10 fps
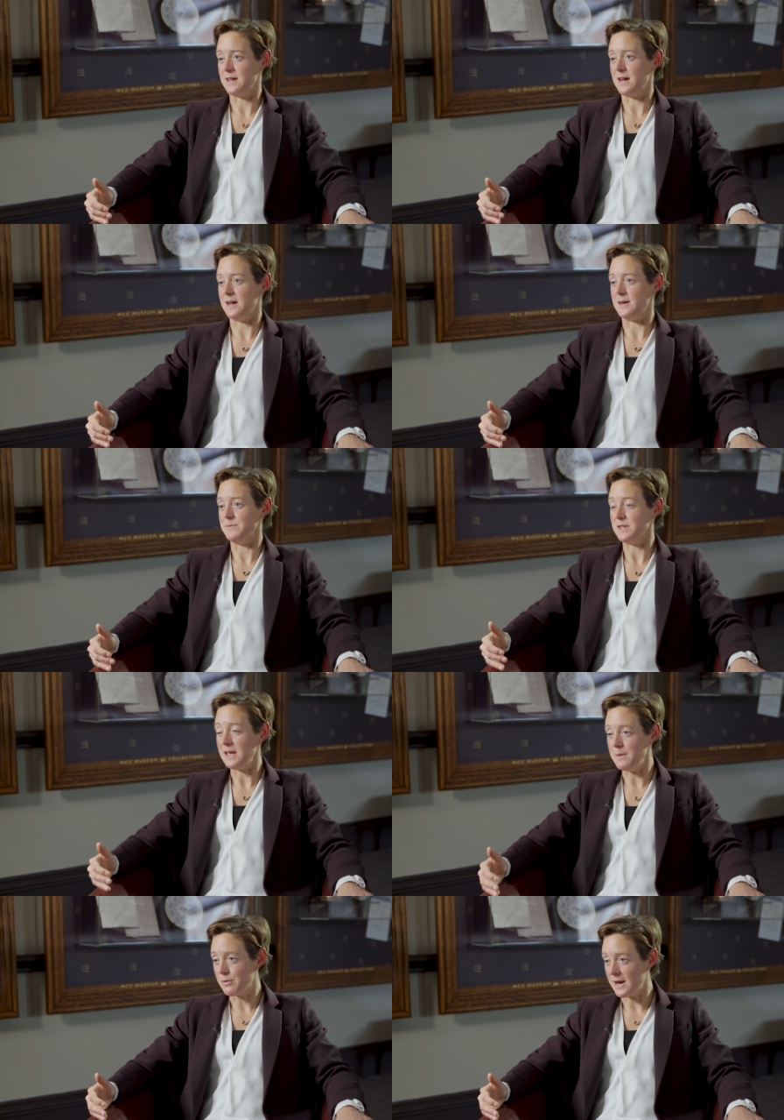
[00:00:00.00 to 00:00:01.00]
um, to
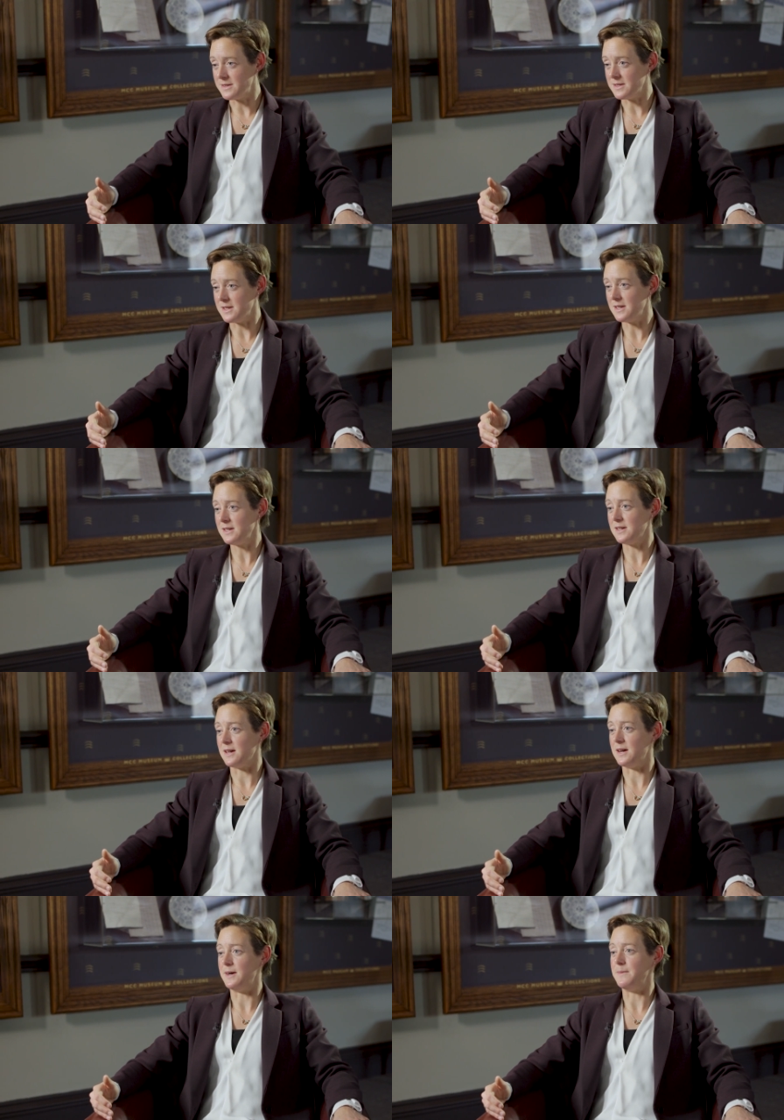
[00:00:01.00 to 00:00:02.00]
keep practicing
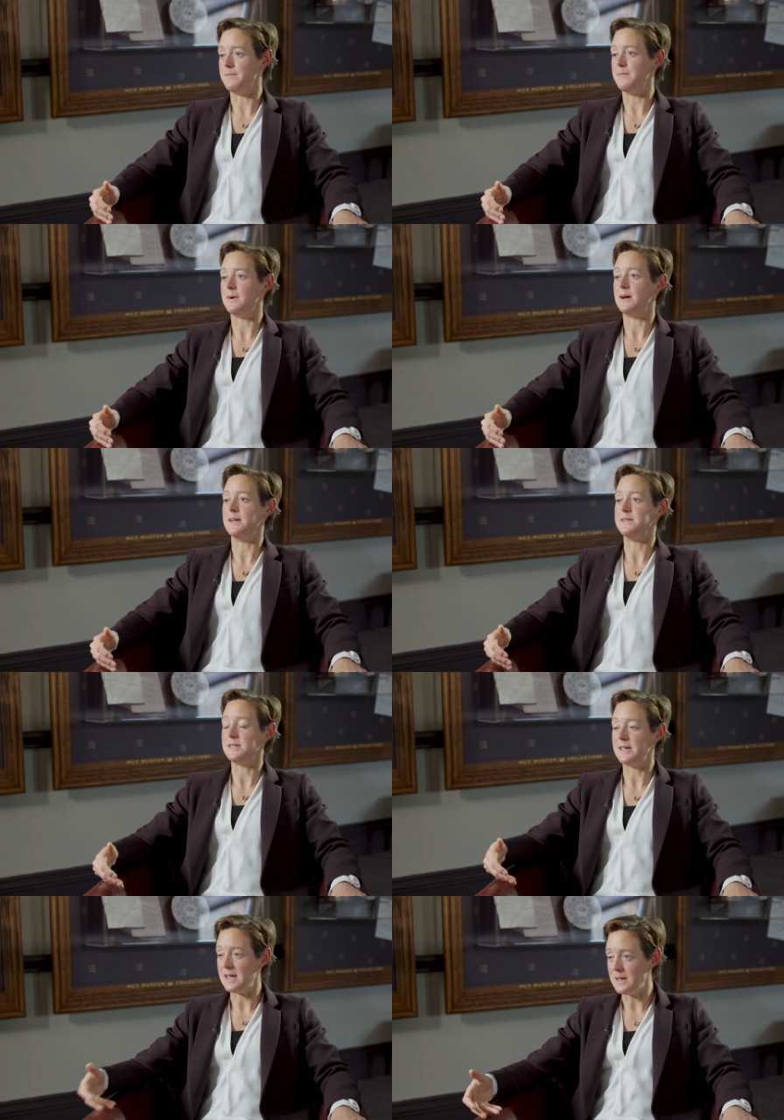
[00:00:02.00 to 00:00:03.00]
um, and
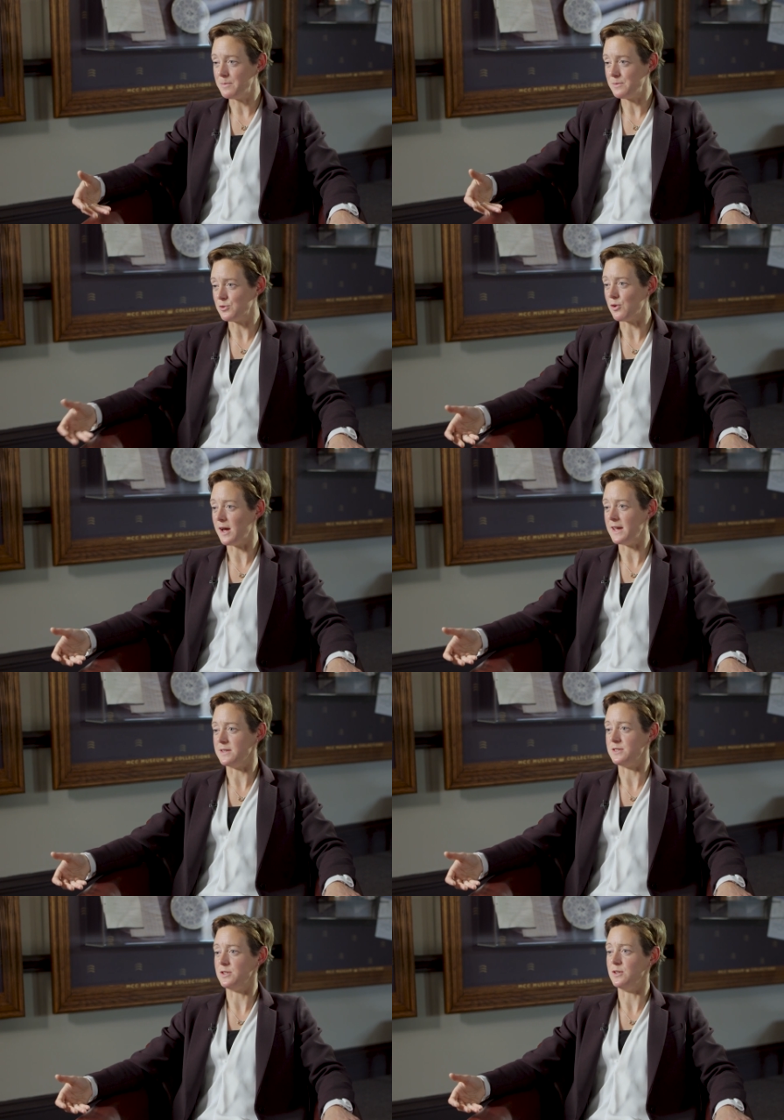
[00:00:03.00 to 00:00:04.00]
to keep
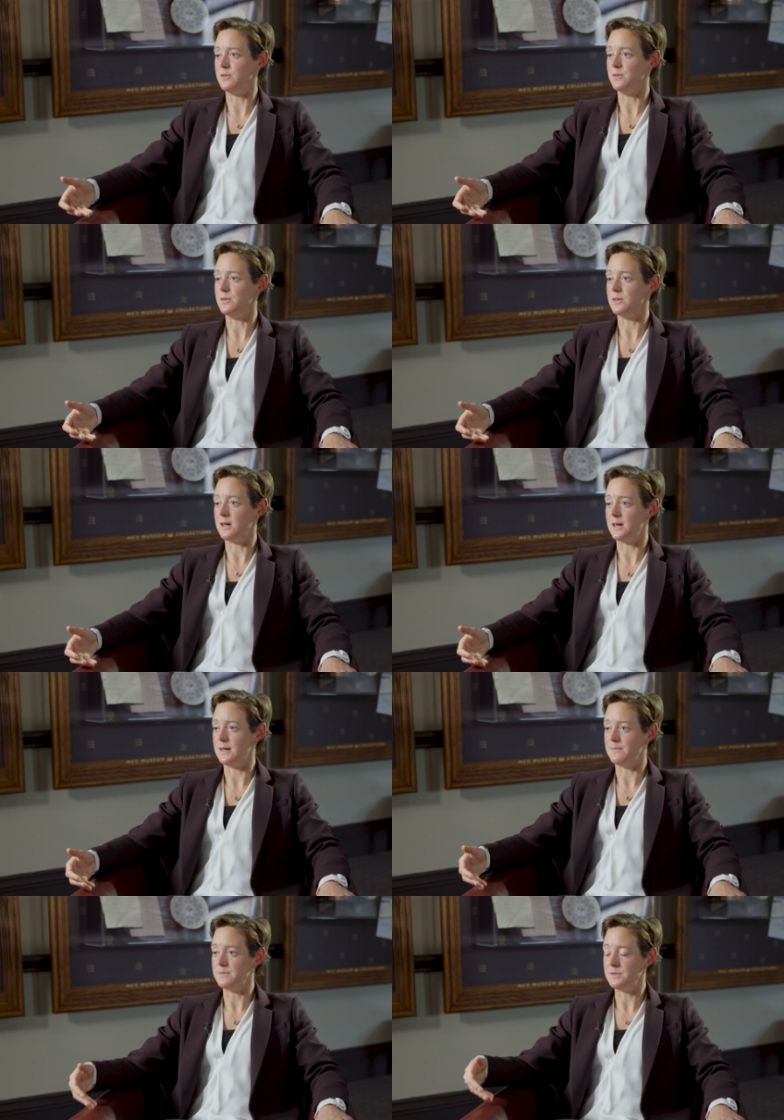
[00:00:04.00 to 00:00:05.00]
trying to,
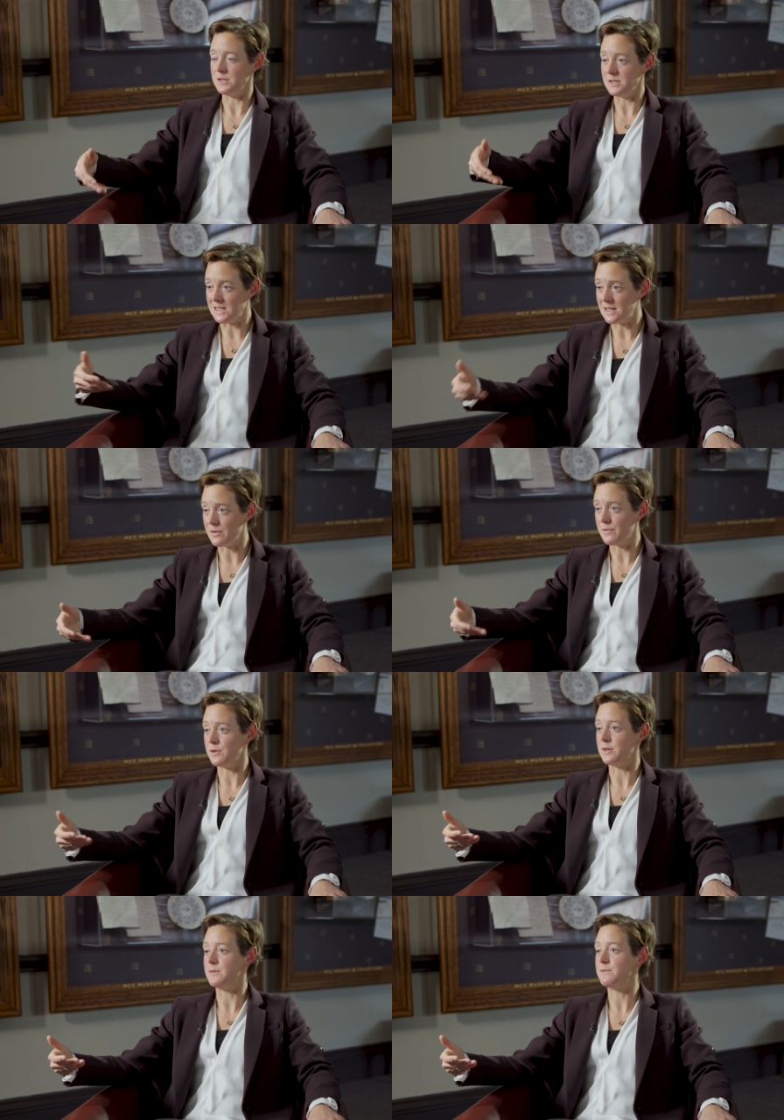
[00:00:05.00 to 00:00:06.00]
um, to deliver
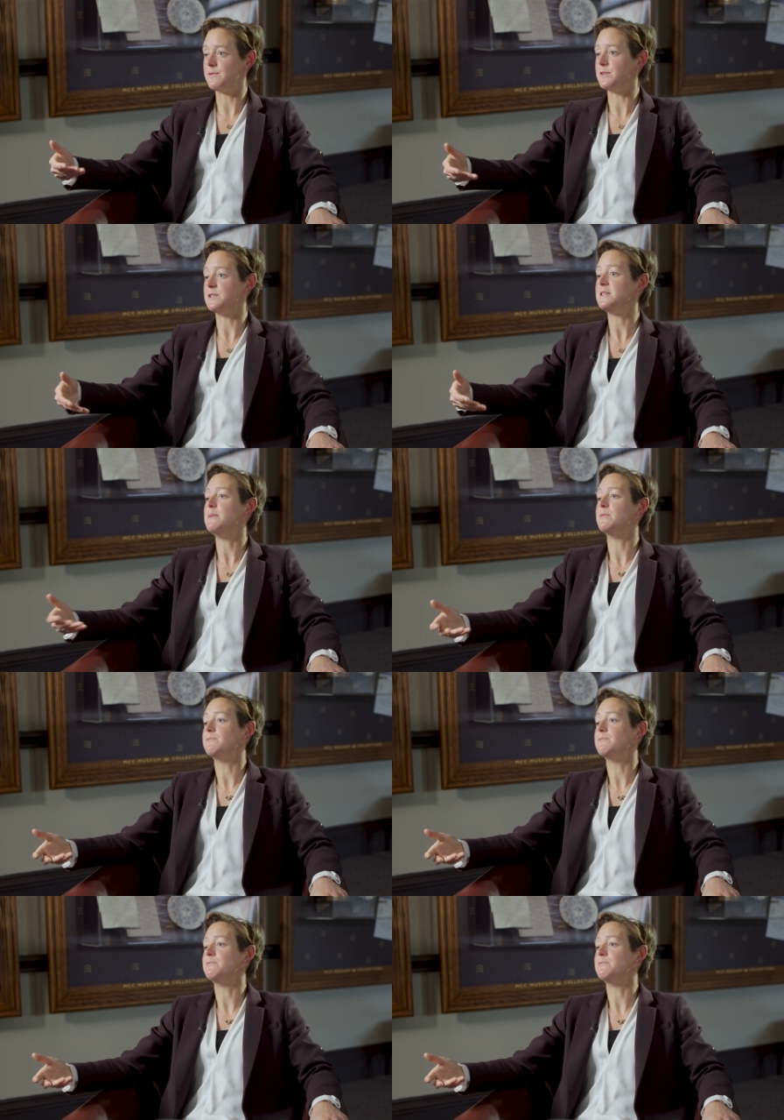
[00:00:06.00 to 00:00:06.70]
for the, for the team